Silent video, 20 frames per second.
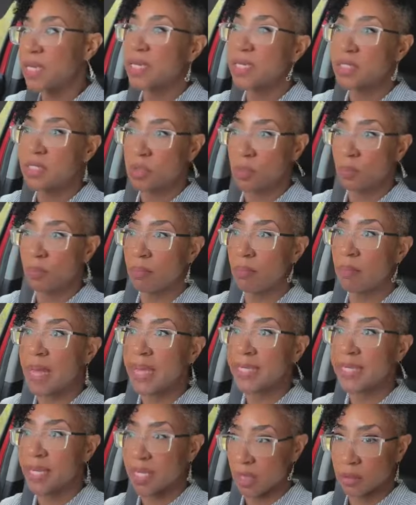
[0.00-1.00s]
things
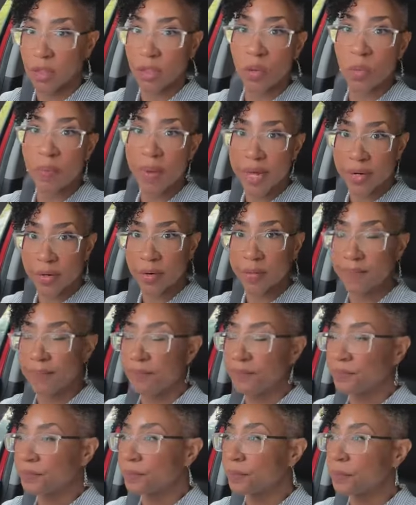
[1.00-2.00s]
may get a little better.
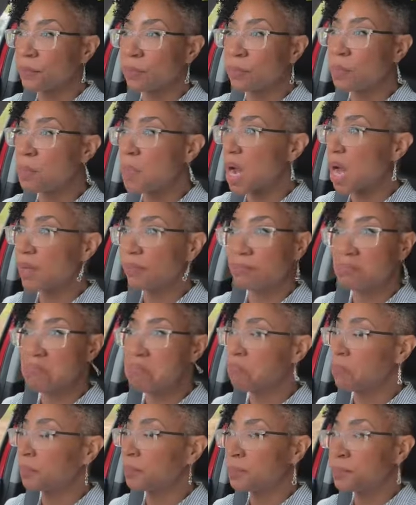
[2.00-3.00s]
But
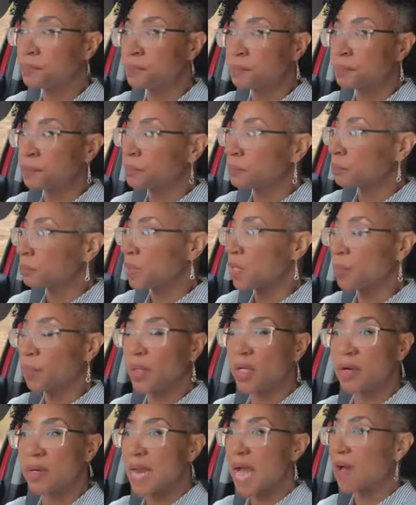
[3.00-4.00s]

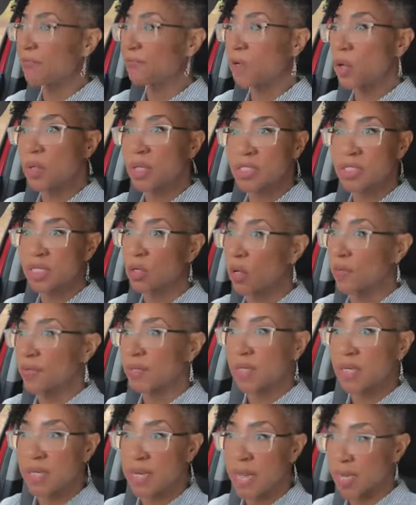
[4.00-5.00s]
people are not focusing
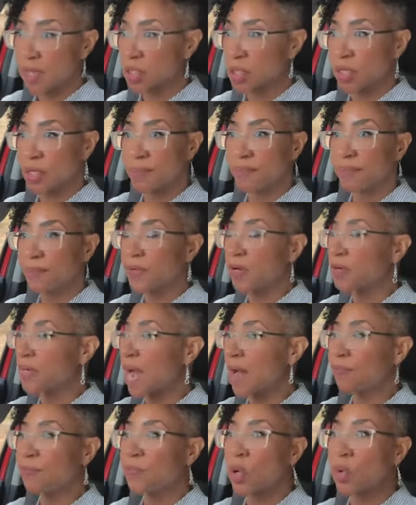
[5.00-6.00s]
on the connection.
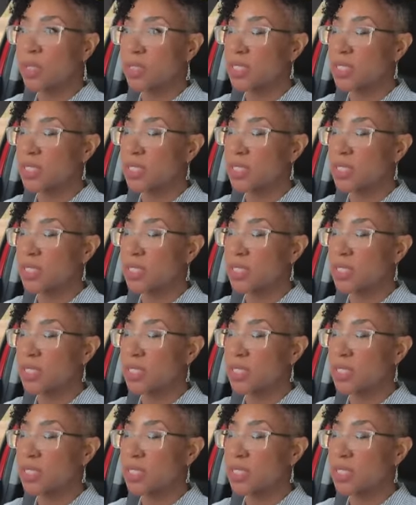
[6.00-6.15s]
They're not